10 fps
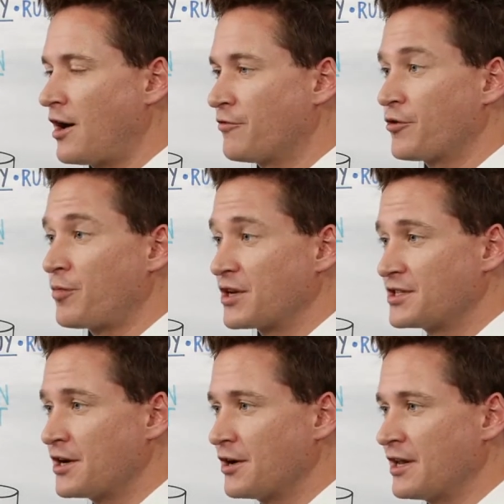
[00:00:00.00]
for
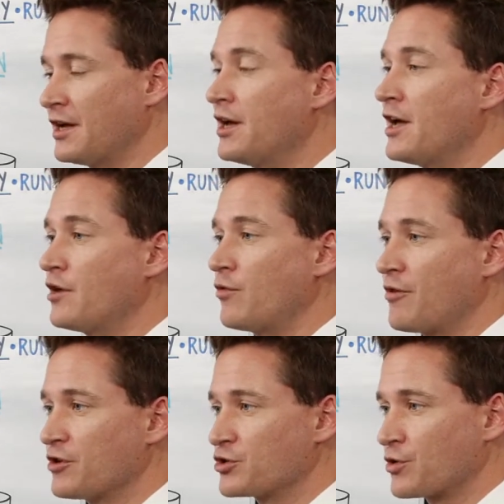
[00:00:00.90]
posterity in
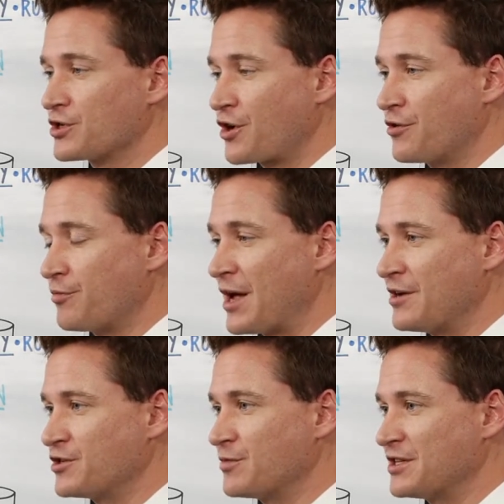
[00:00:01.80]
whatever source code
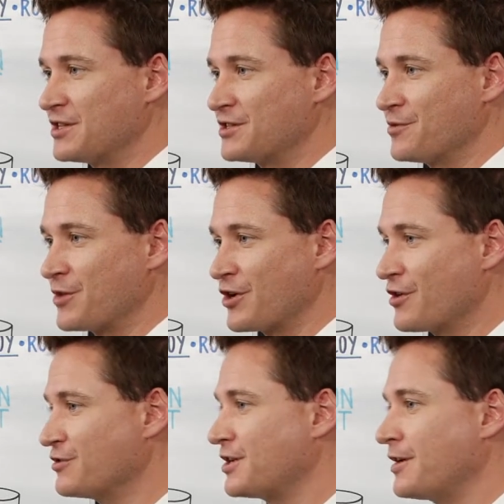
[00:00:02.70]
management system you're
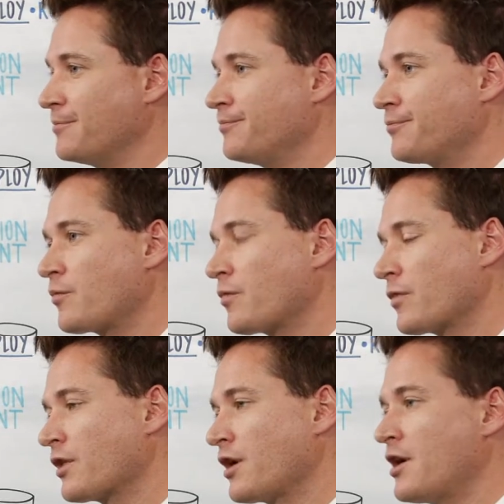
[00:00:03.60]
using.
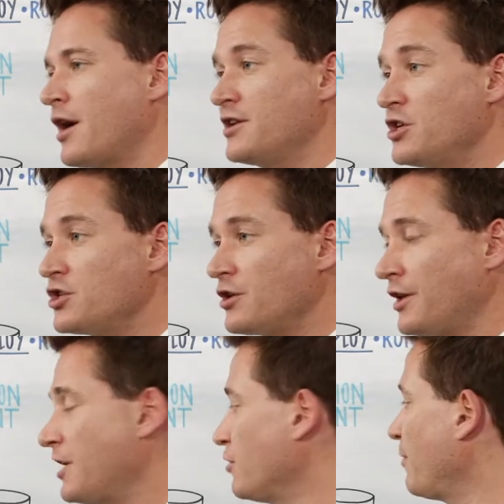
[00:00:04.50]

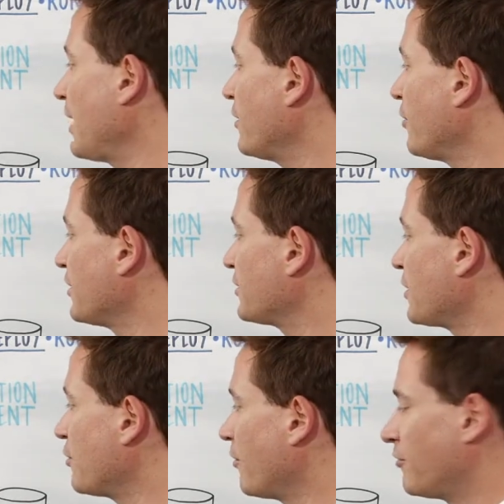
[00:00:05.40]
Additionally, you might notice that
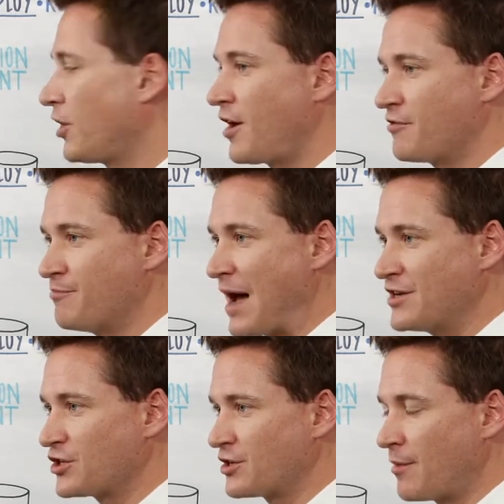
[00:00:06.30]
you have a lot of
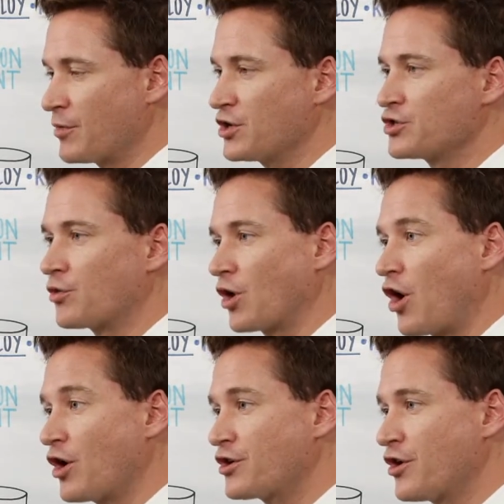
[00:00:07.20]
magic numbers or
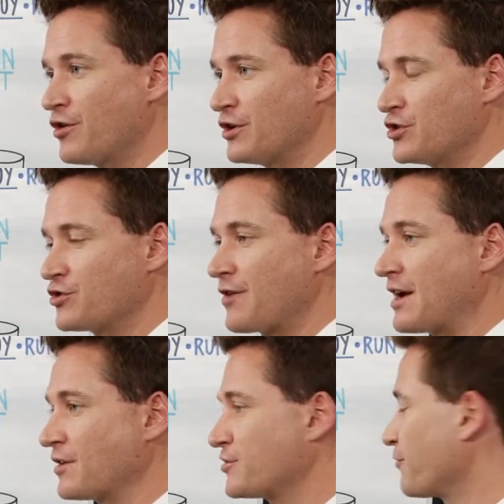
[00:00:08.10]
hard-coded
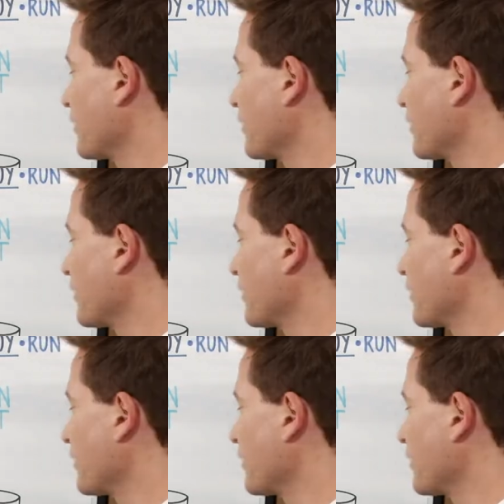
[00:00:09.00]
strings, for